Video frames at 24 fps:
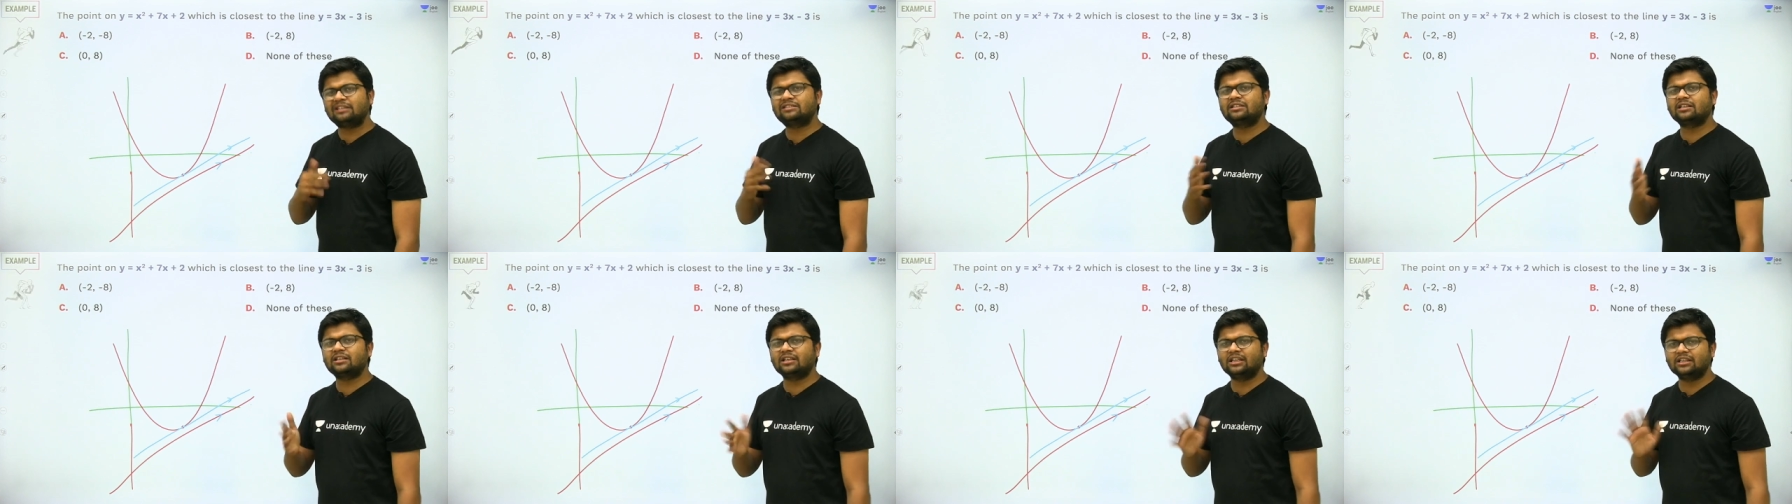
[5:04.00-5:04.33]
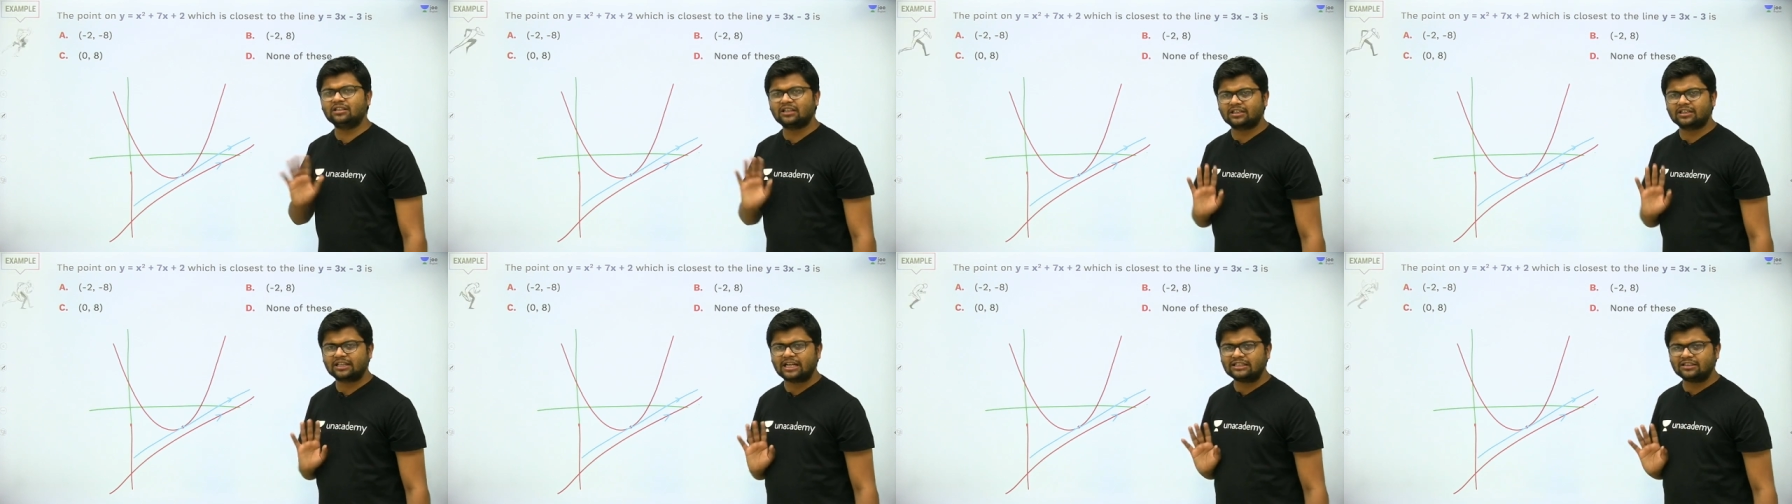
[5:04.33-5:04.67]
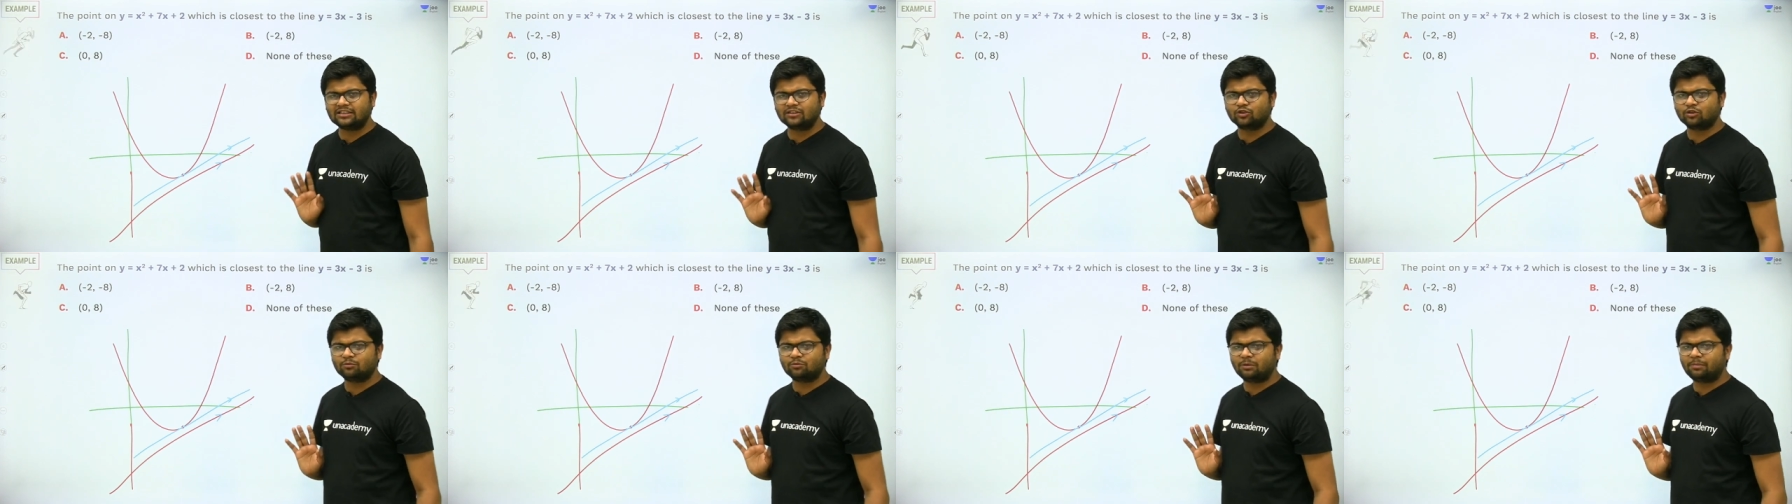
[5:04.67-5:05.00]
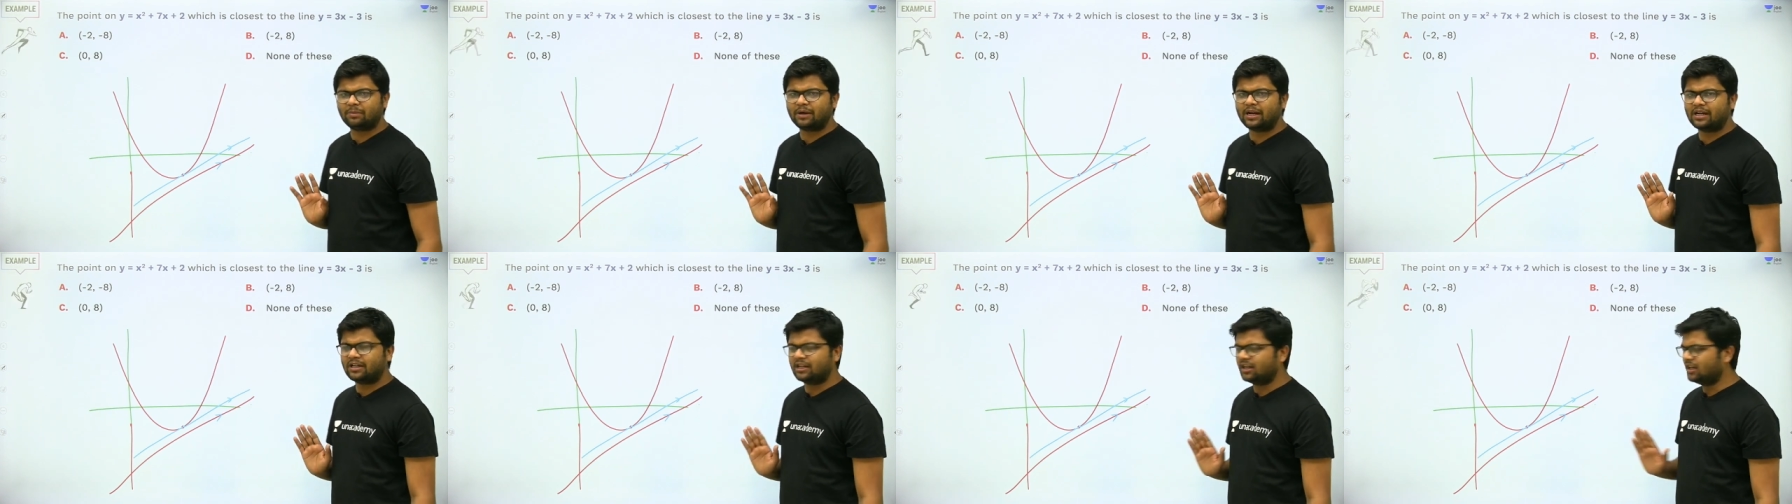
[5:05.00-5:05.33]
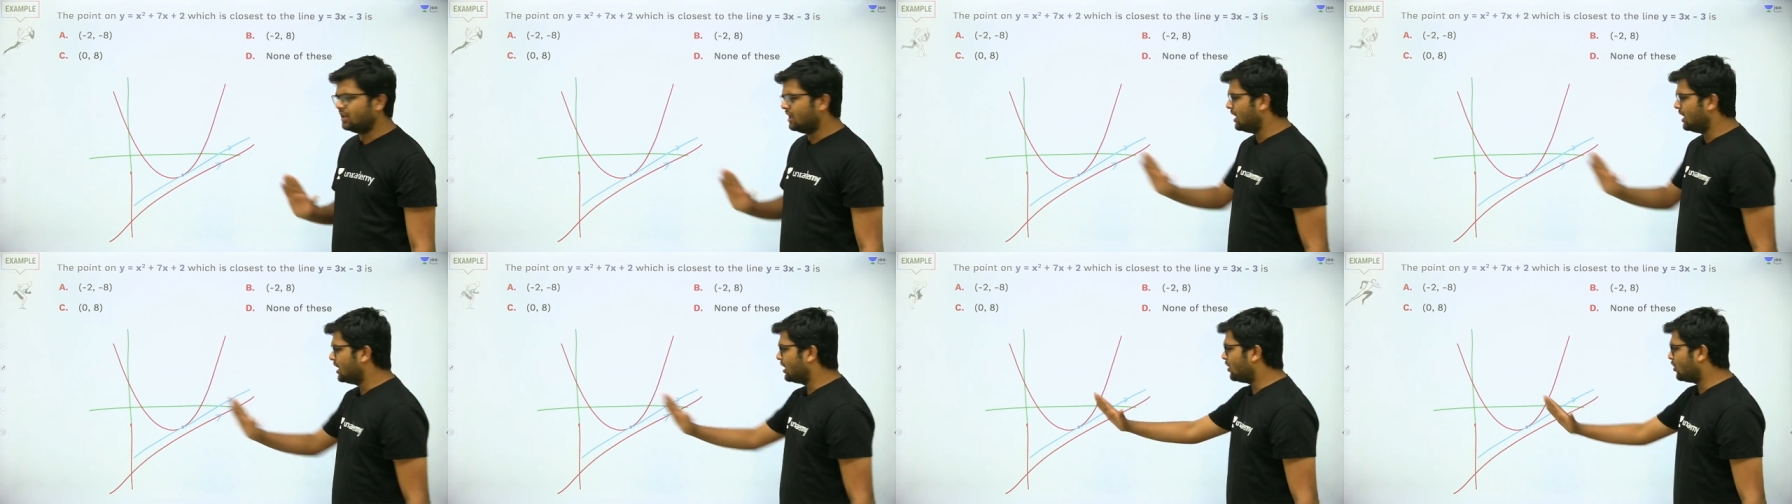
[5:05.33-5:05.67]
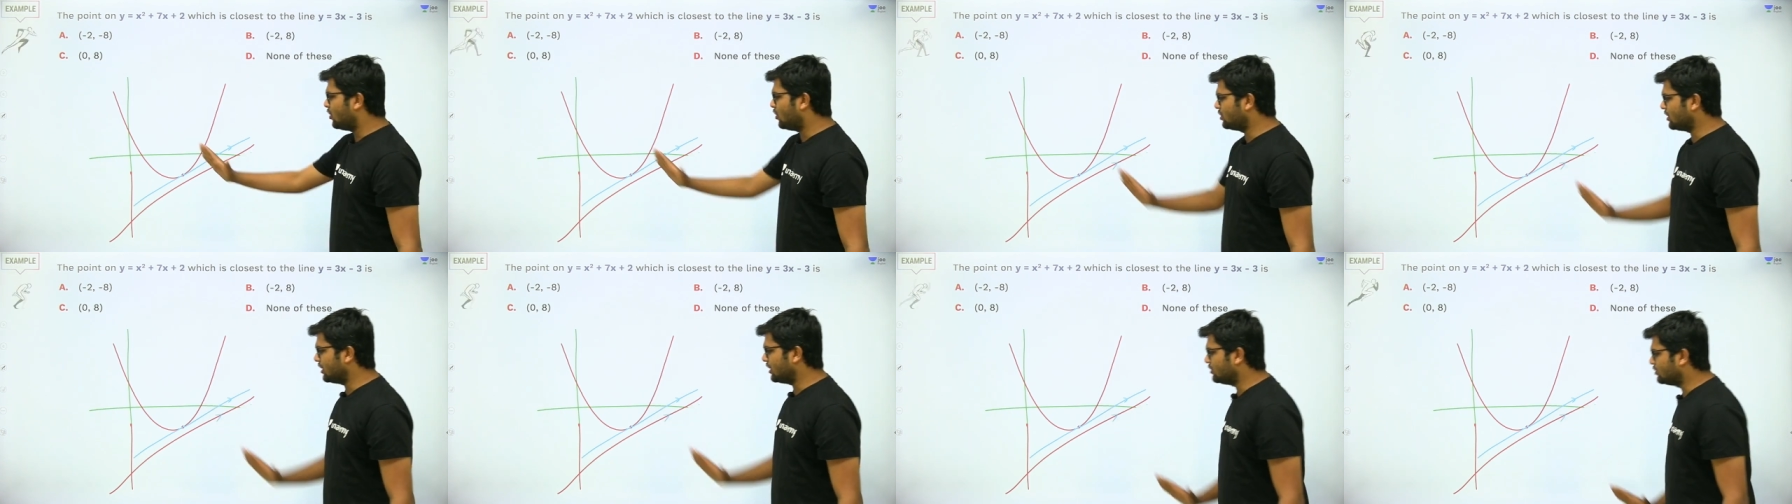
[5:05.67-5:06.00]
Basically, the tangent should be parallel
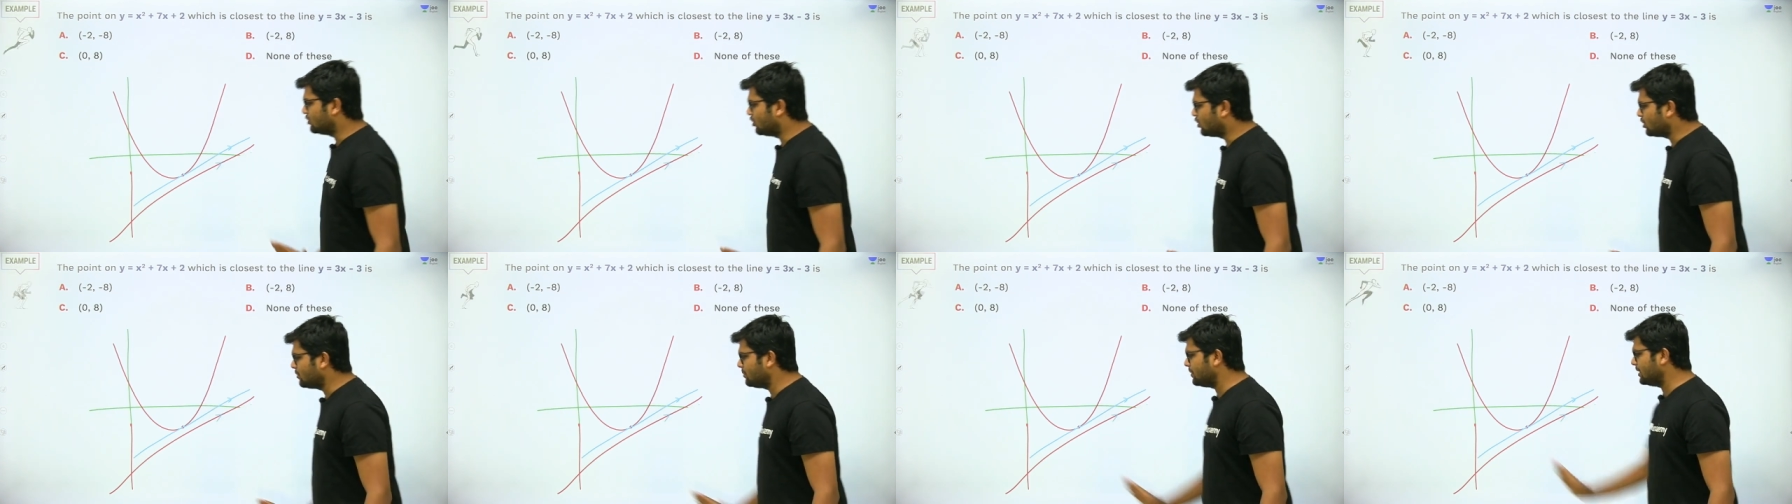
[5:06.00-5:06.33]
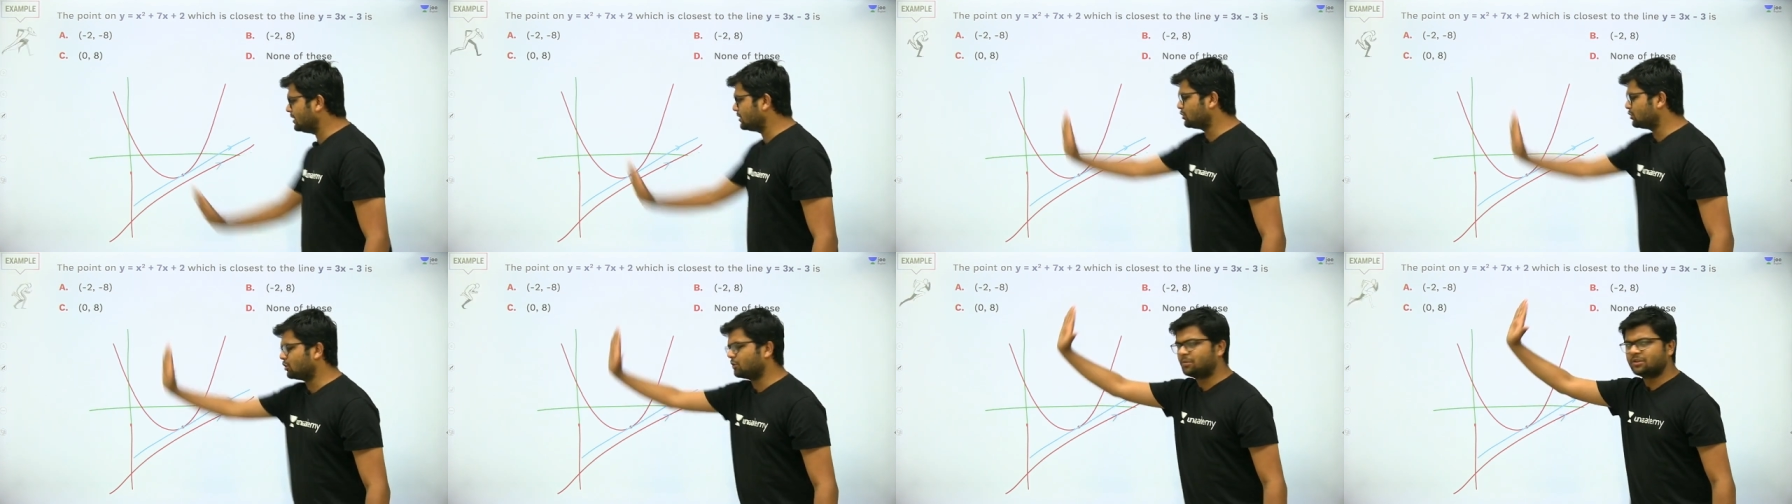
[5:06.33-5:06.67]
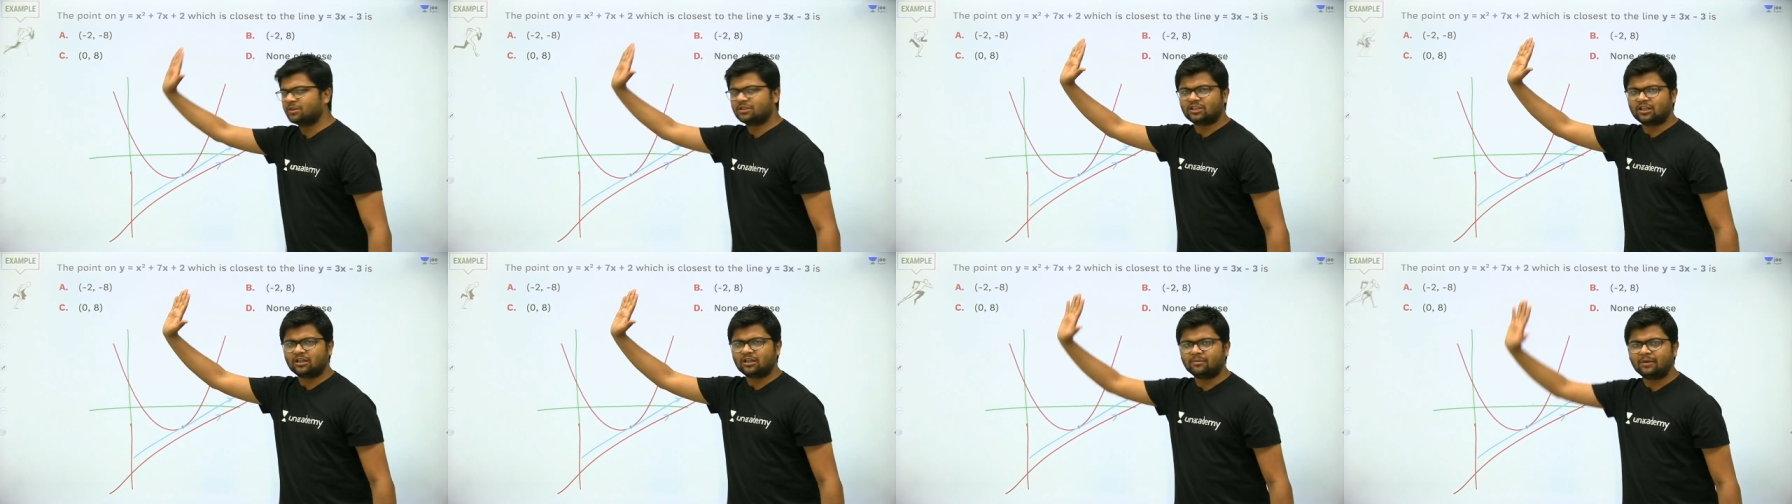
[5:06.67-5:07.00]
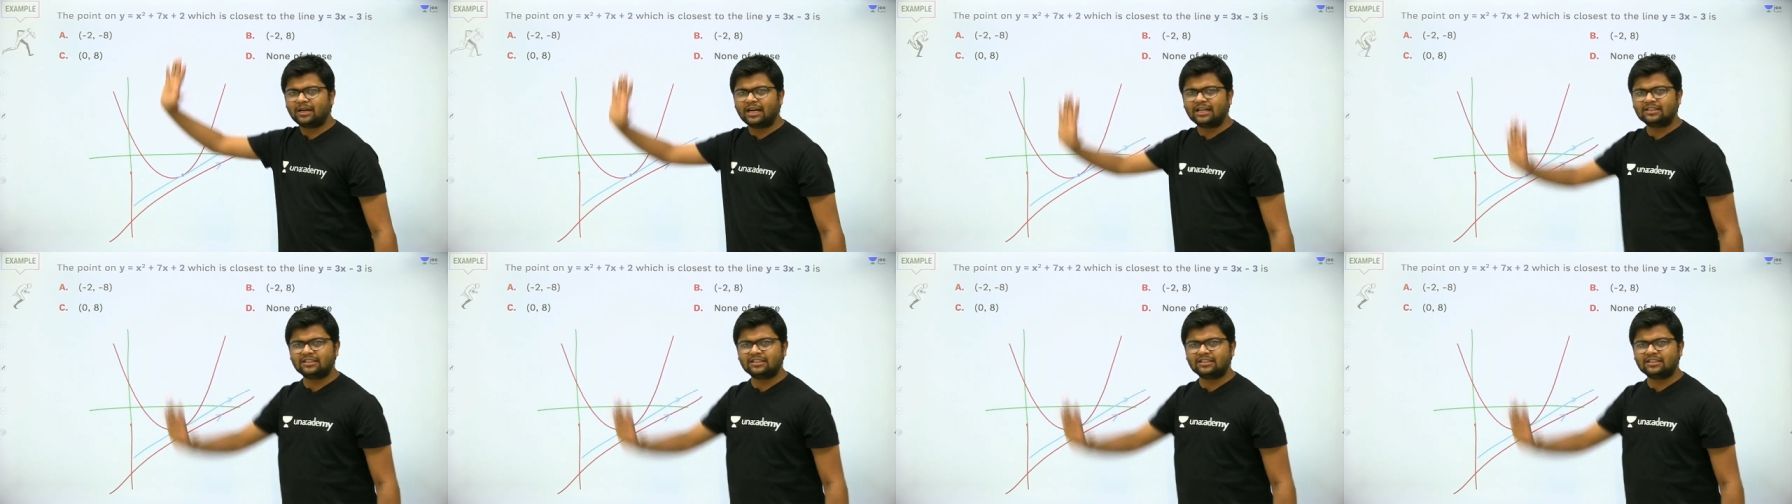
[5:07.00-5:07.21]
or the normal should be same.